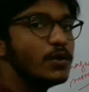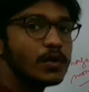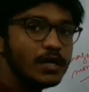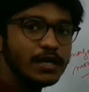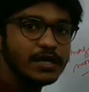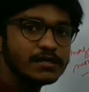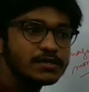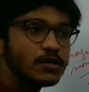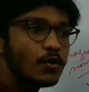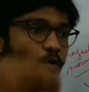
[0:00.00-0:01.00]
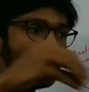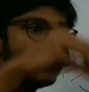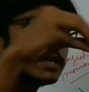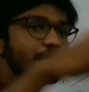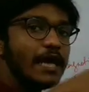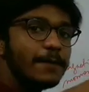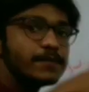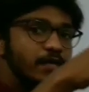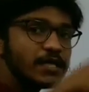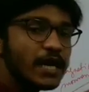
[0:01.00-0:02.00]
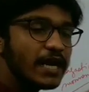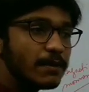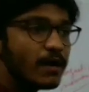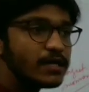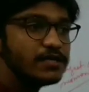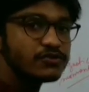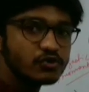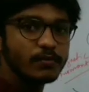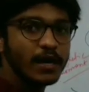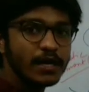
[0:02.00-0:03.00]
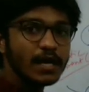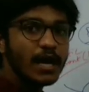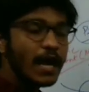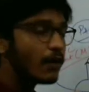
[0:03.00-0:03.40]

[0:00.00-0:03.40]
nucleus, when we will keep in an NMR instrument,